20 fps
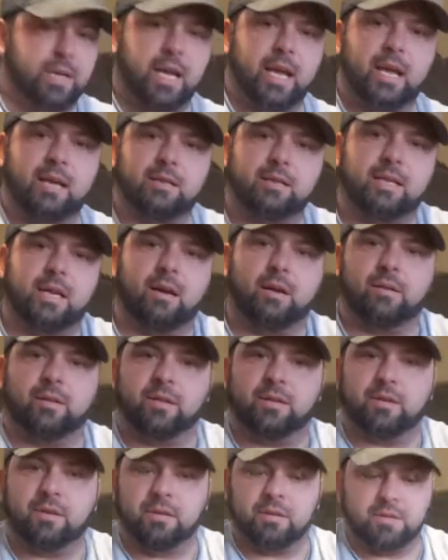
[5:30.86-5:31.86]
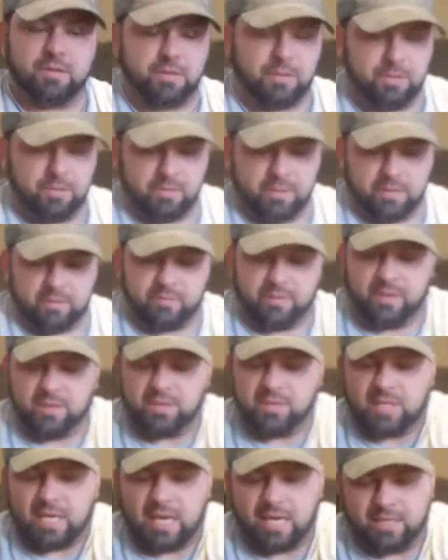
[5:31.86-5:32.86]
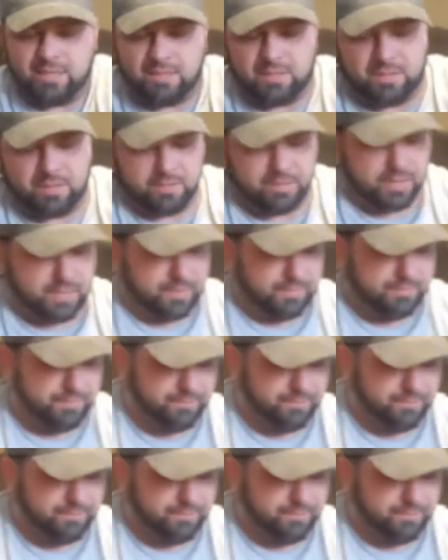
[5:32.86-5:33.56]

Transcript: can tell that there's two different sides to it.